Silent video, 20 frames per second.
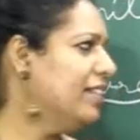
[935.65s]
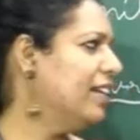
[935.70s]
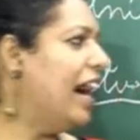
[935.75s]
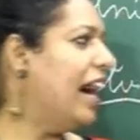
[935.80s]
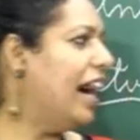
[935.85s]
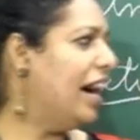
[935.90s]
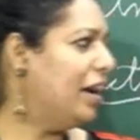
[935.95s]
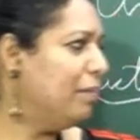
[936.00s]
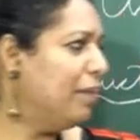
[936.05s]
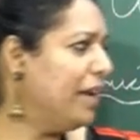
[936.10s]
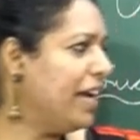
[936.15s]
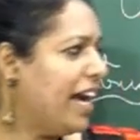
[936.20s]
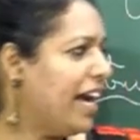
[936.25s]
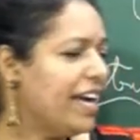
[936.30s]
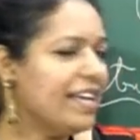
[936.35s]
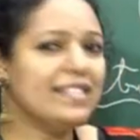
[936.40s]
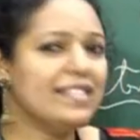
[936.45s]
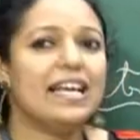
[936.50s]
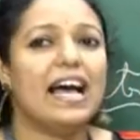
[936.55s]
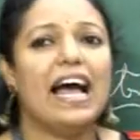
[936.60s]
the
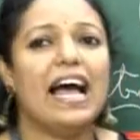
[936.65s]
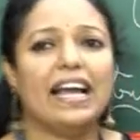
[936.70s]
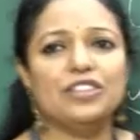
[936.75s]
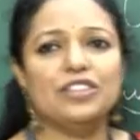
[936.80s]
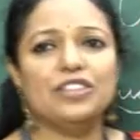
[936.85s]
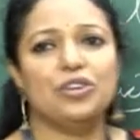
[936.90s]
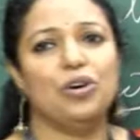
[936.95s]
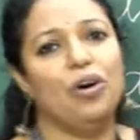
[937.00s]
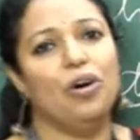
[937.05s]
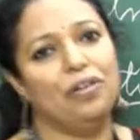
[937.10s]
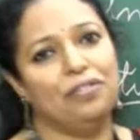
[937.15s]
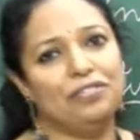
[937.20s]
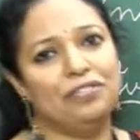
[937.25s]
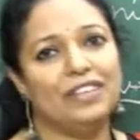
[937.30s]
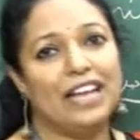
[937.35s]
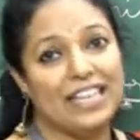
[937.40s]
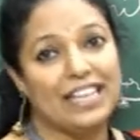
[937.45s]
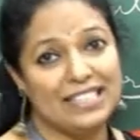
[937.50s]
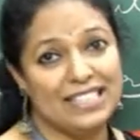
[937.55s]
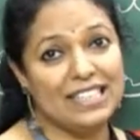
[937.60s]
RBI's Act of
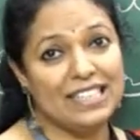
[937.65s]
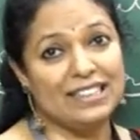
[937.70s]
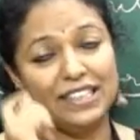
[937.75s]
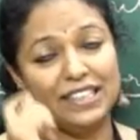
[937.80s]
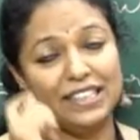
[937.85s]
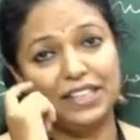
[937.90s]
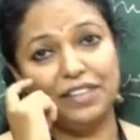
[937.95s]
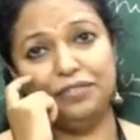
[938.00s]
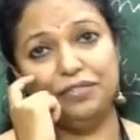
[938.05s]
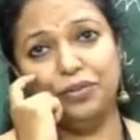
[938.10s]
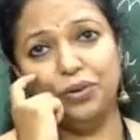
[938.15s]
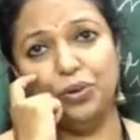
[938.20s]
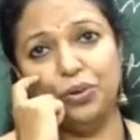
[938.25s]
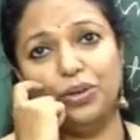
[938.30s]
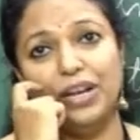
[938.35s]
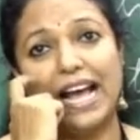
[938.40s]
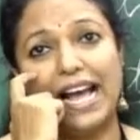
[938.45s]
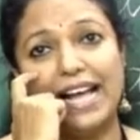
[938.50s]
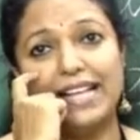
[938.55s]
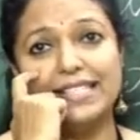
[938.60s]

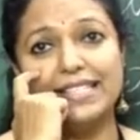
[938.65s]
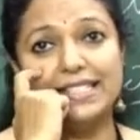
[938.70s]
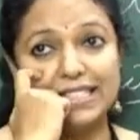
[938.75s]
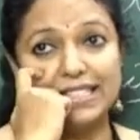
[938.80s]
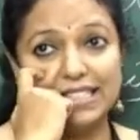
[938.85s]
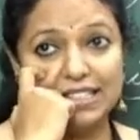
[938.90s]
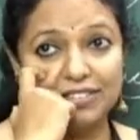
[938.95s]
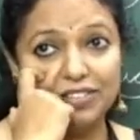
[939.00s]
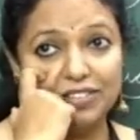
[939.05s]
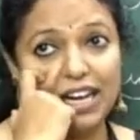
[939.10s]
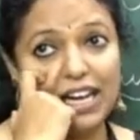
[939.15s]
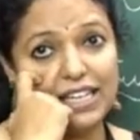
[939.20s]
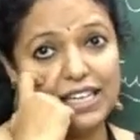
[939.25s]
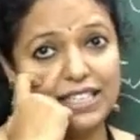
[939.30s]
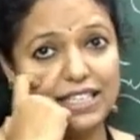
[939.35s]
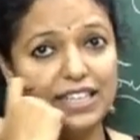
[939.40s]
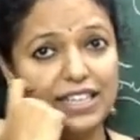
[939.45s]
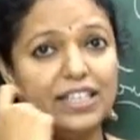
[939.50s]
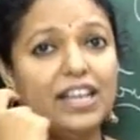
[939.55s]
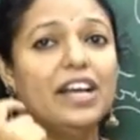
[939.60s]
1934 has
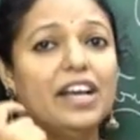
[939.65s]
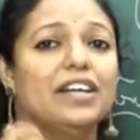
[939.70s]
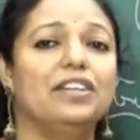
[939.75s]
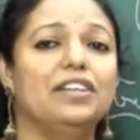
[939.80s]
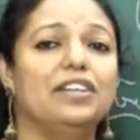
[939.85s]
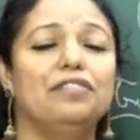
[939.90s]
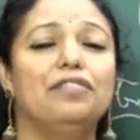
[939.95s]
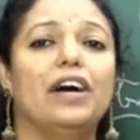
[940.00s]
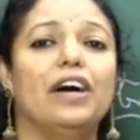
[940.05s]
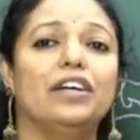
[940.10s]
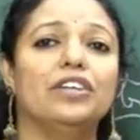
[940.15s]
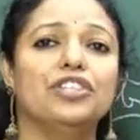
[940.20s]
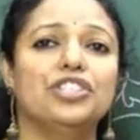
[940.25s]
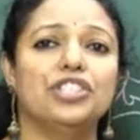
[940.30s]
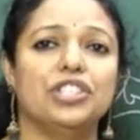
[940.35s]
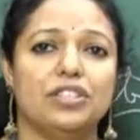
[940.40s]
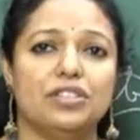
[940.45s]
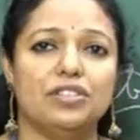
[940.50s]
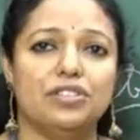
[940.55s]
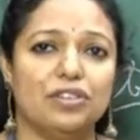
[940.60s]
divided the
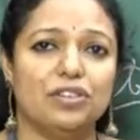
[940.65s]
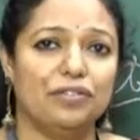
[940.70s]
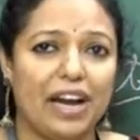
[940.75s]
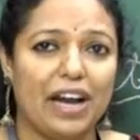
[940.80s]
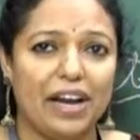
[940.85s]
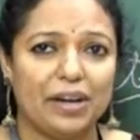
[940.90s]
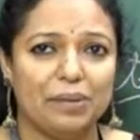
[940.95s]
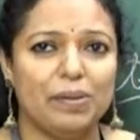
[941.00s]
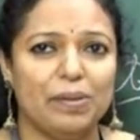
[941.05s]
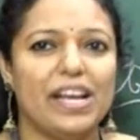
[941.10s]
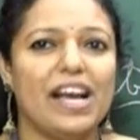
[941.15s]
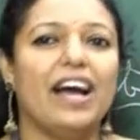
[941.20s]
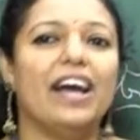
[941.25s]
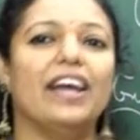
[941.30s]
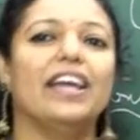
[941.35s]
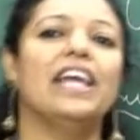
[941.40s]
functions of RBI